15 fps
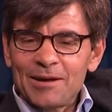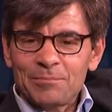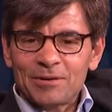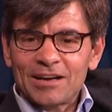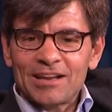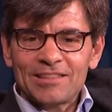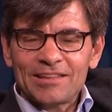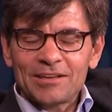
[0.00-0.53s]
But
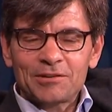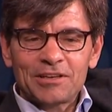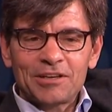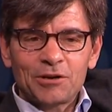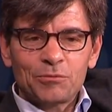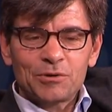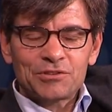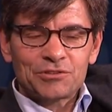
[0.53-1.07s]
I think, you know,
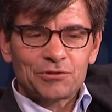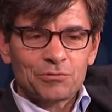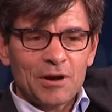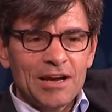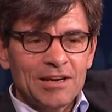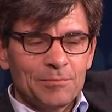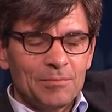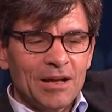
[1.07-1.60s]
what's
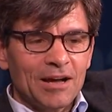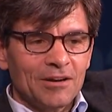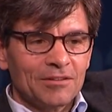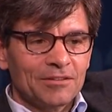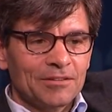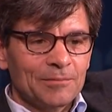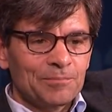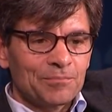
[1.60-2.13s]
great about
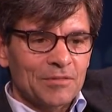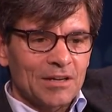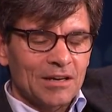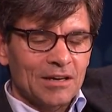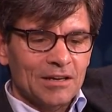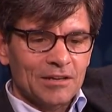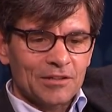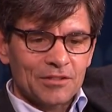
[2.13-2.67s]

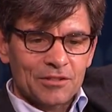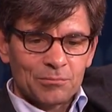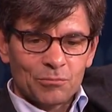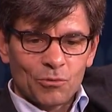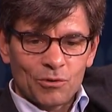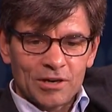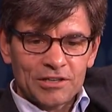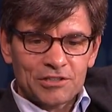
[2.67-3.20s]
the
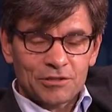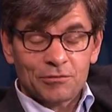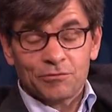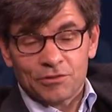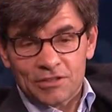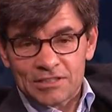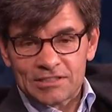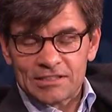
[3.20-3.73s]
morning show,
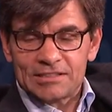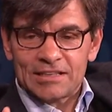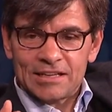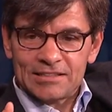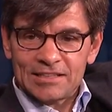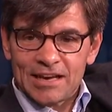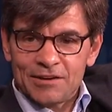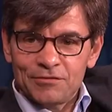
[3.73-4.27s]
it's
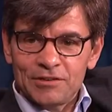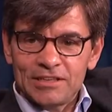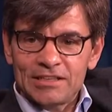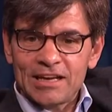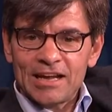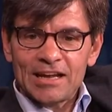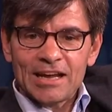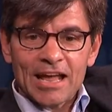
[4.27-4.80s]
every
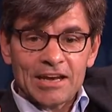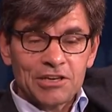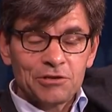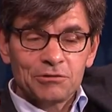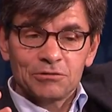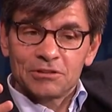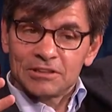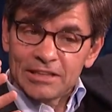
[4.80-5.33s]
day, and you
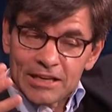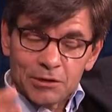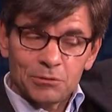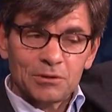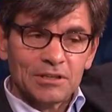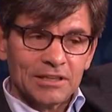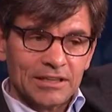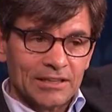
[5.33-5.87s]

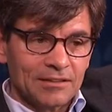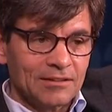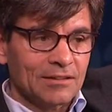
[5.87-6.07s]
literally